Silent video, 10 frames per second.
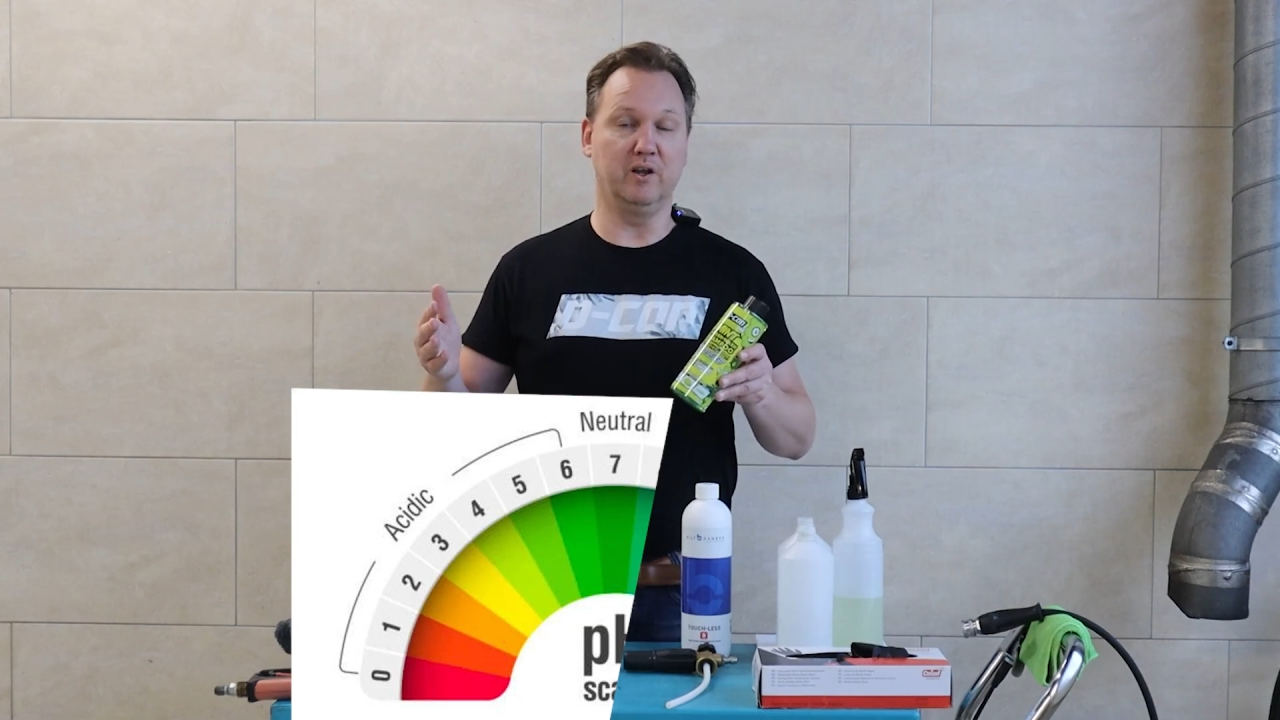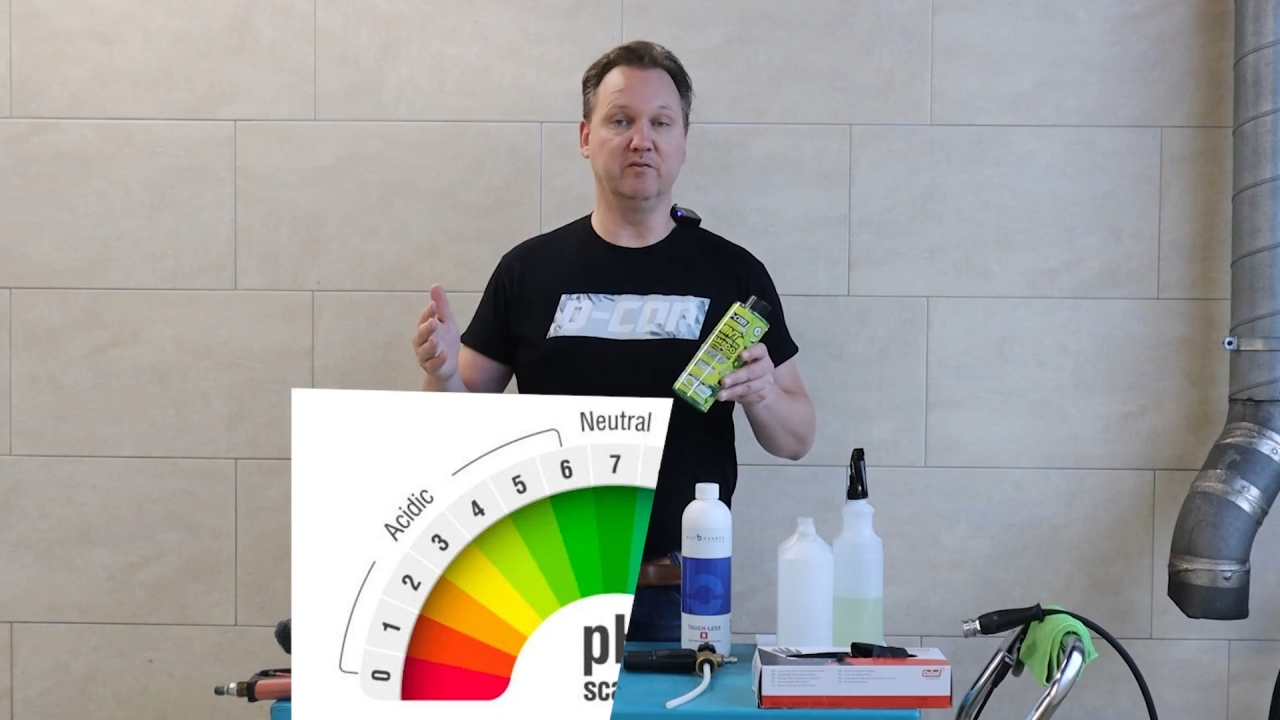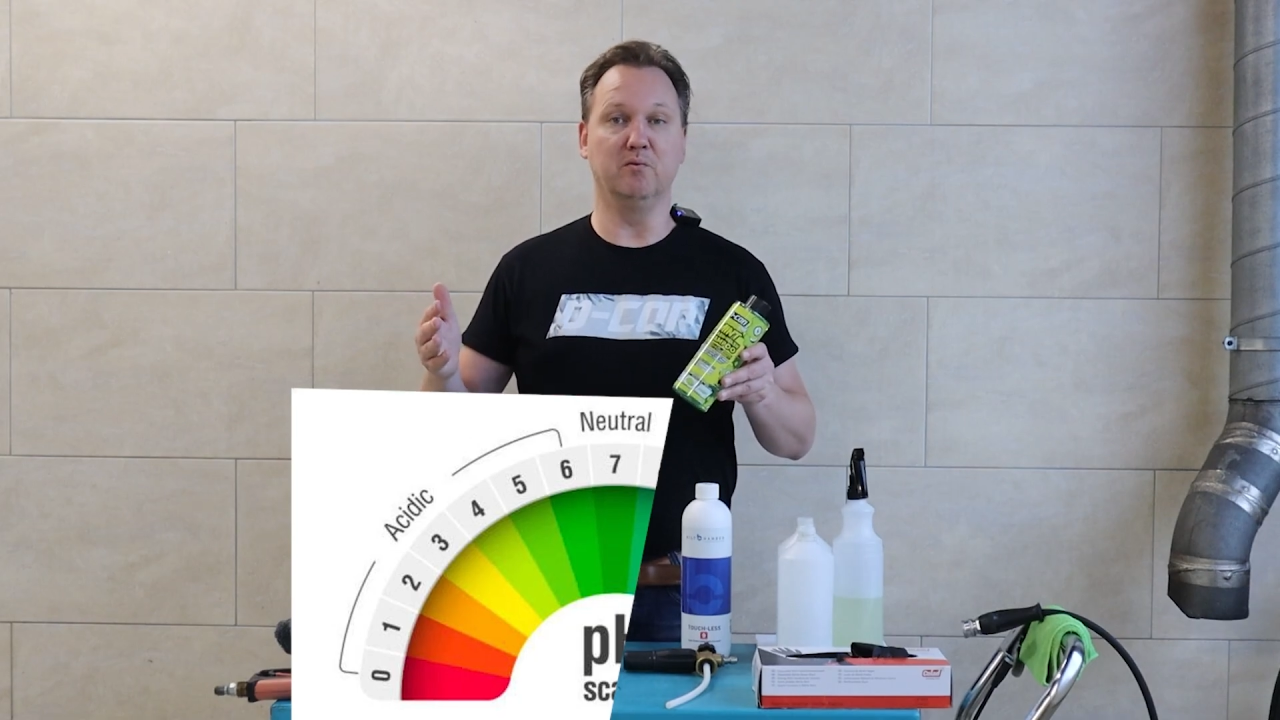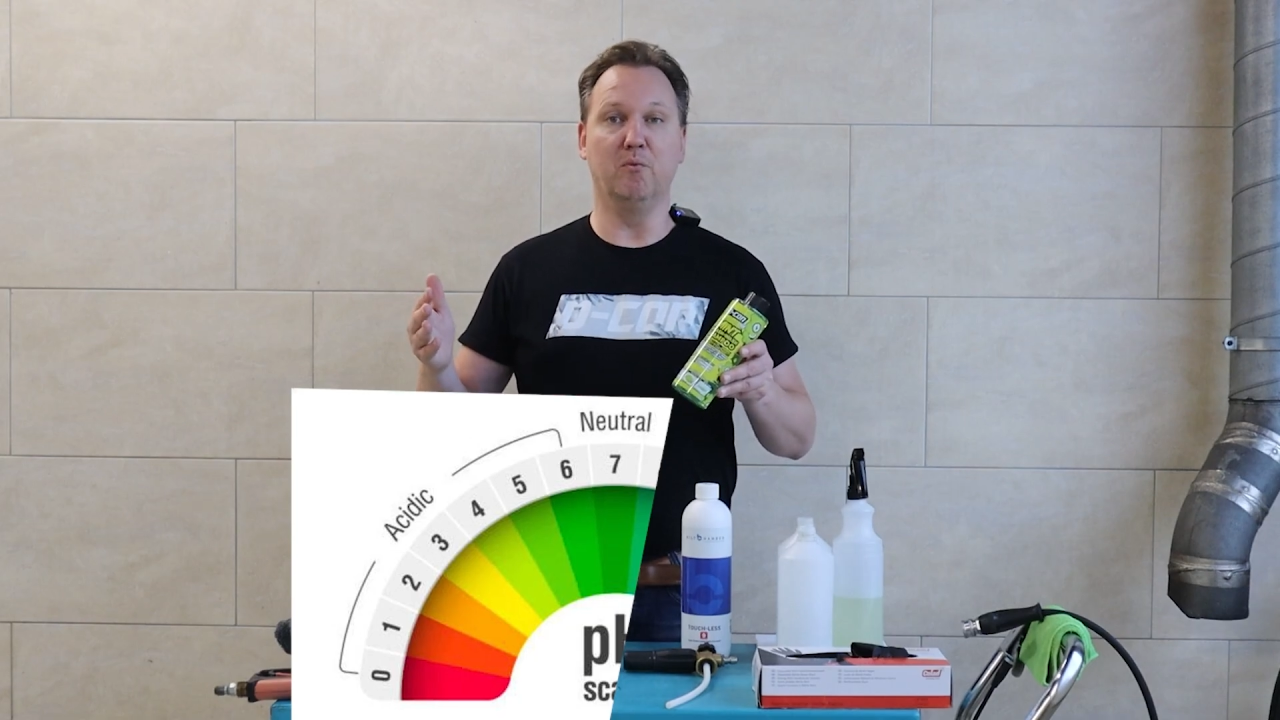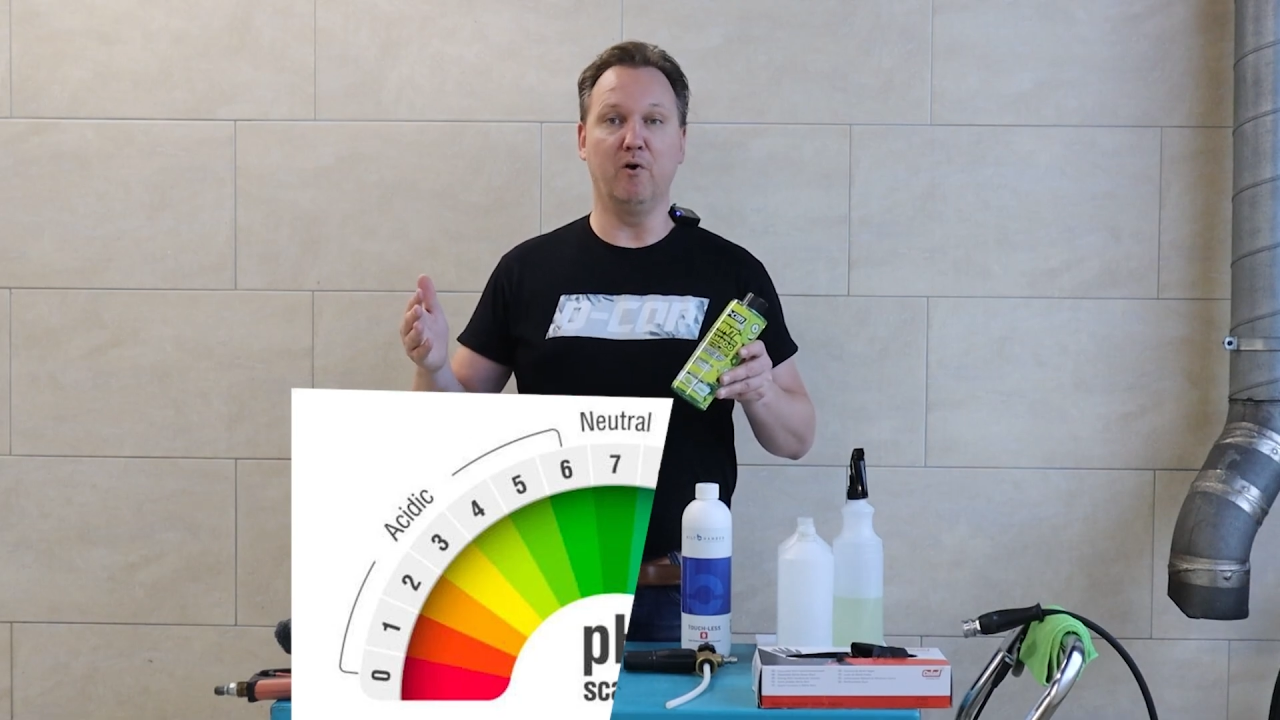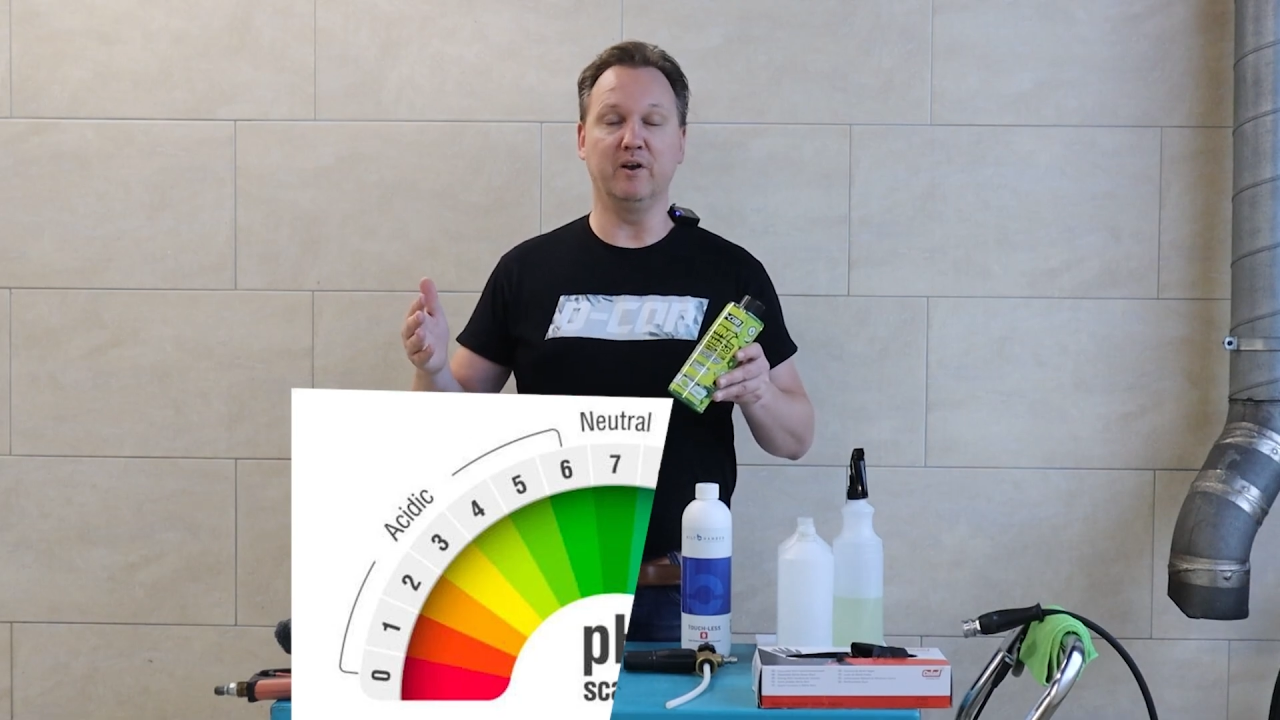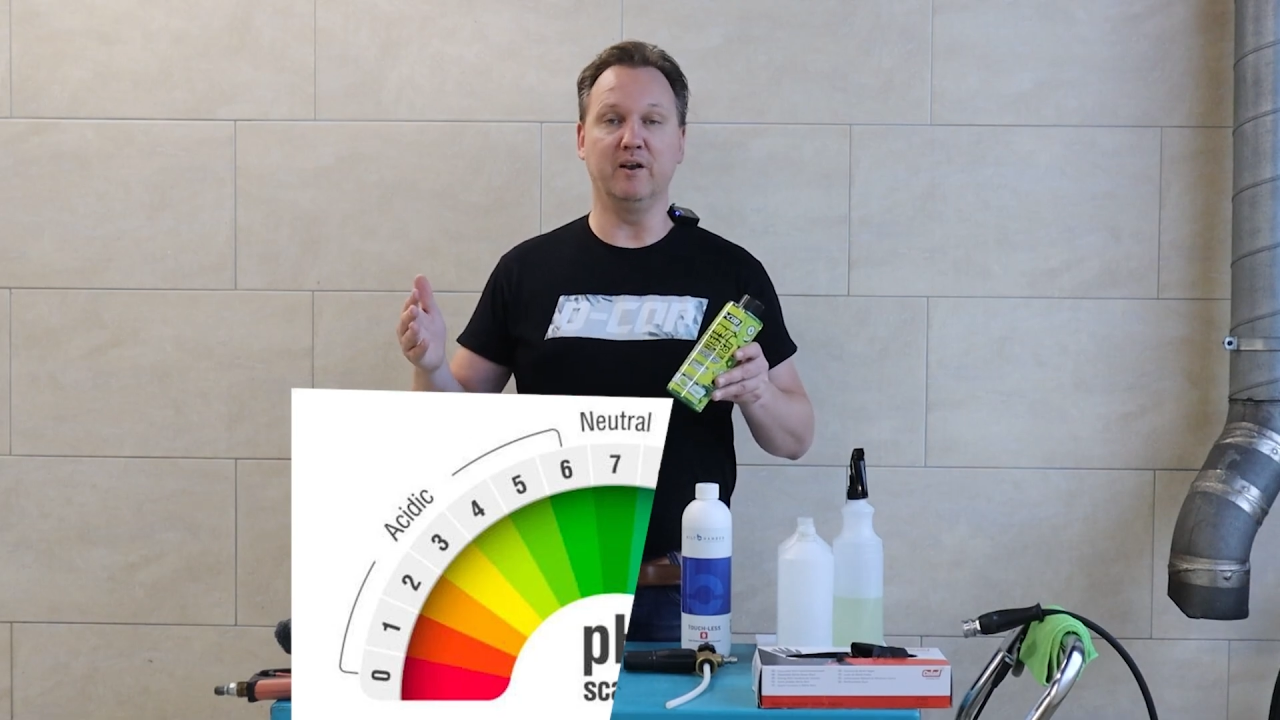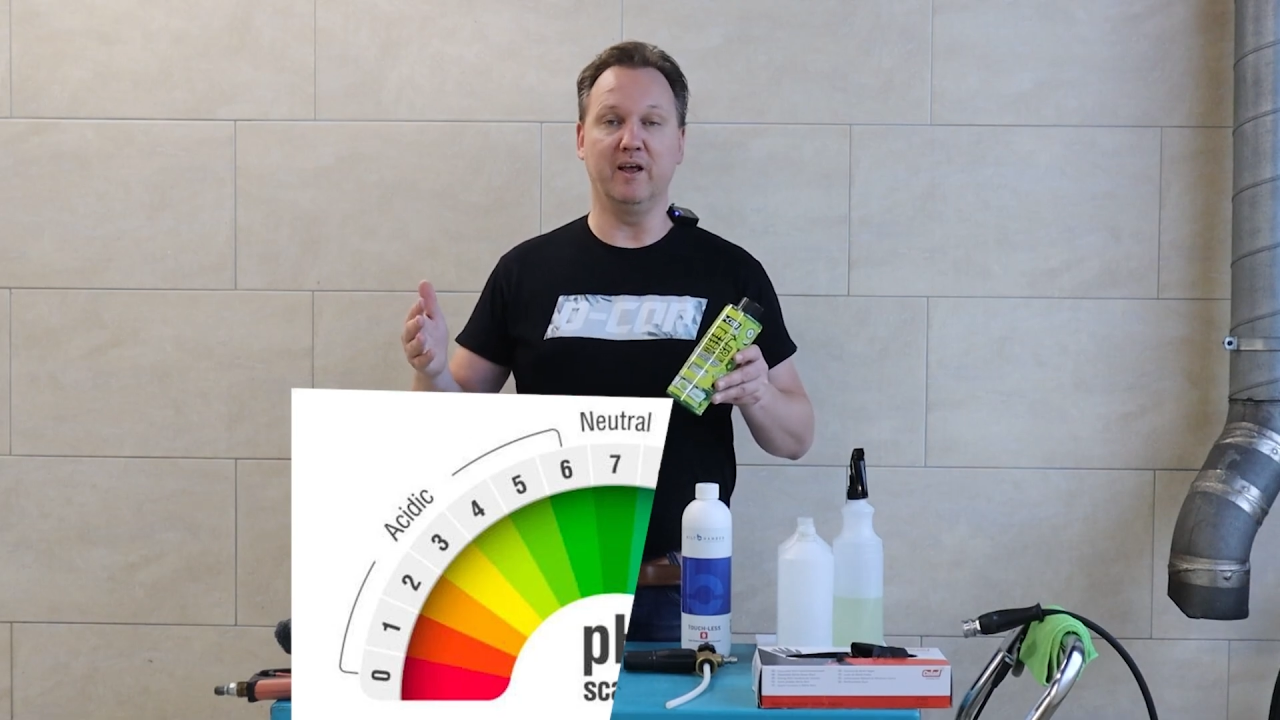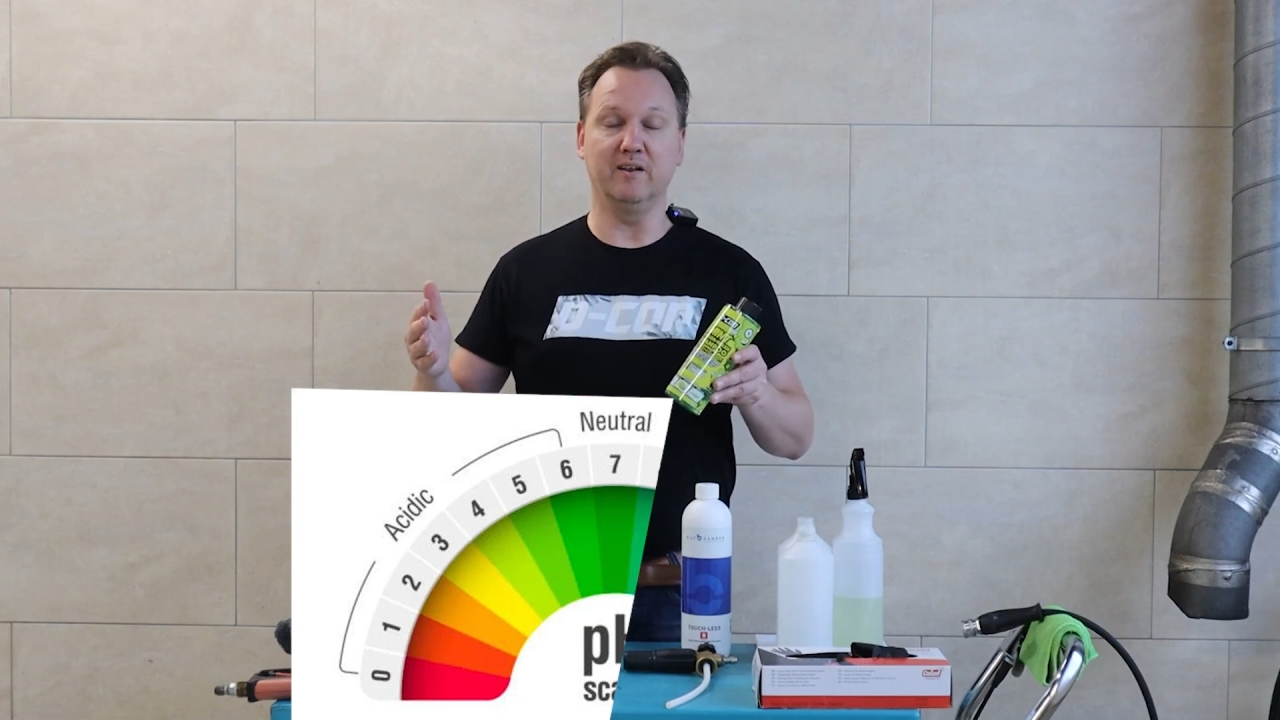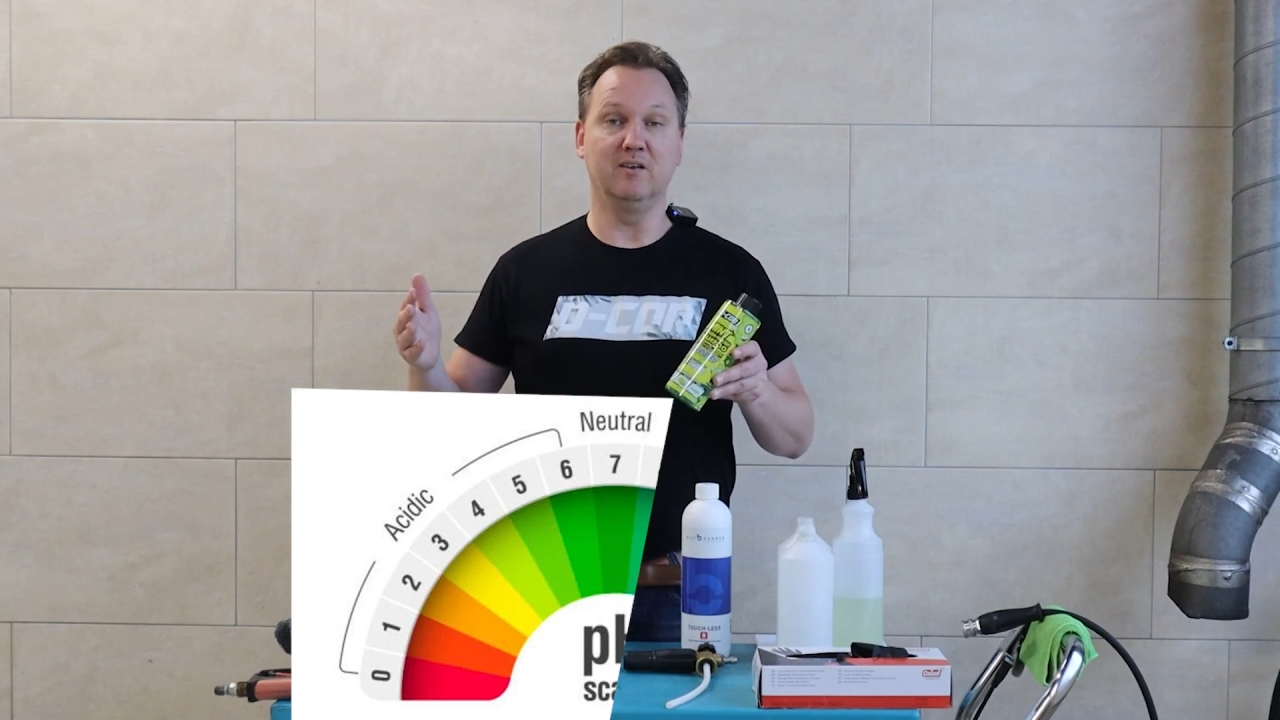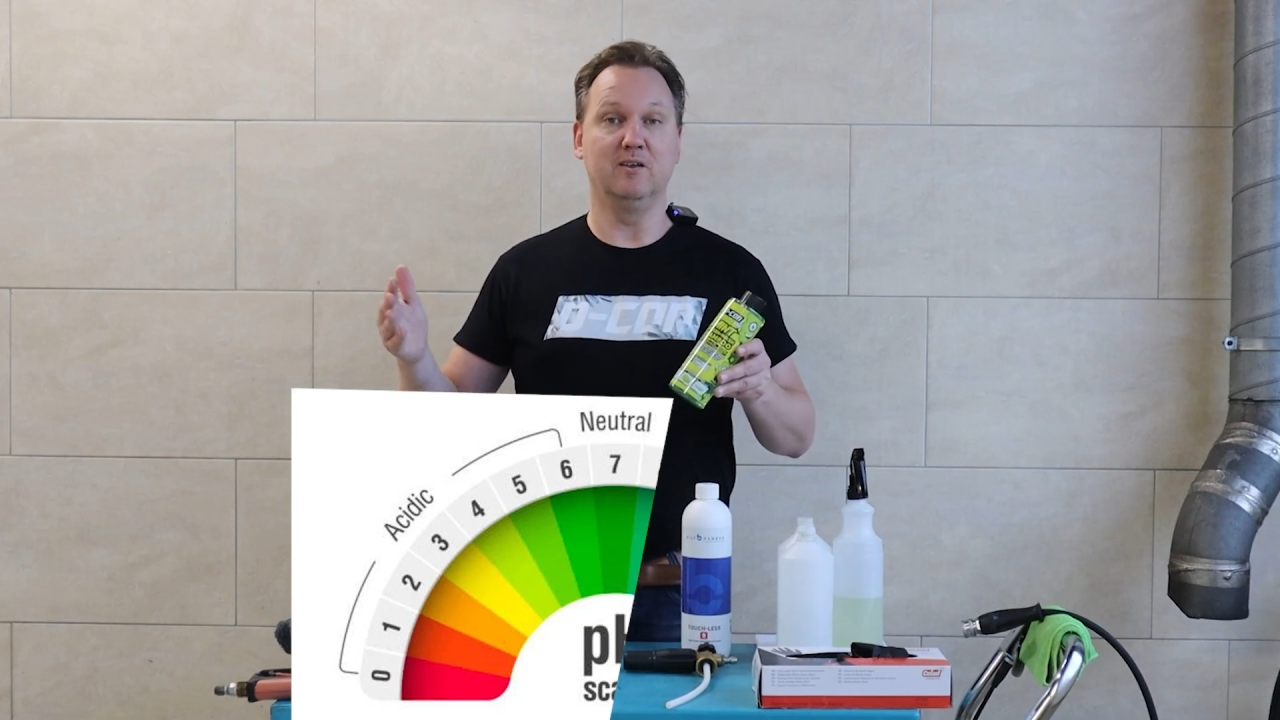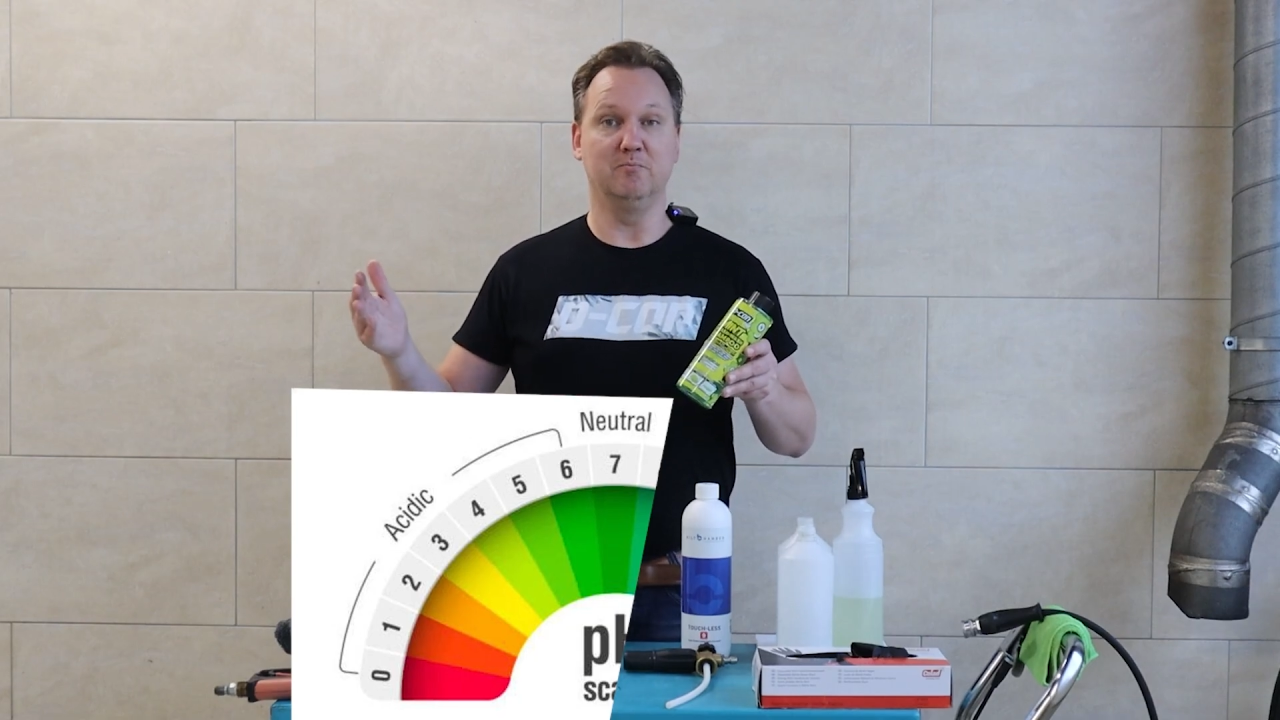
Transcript: even more than that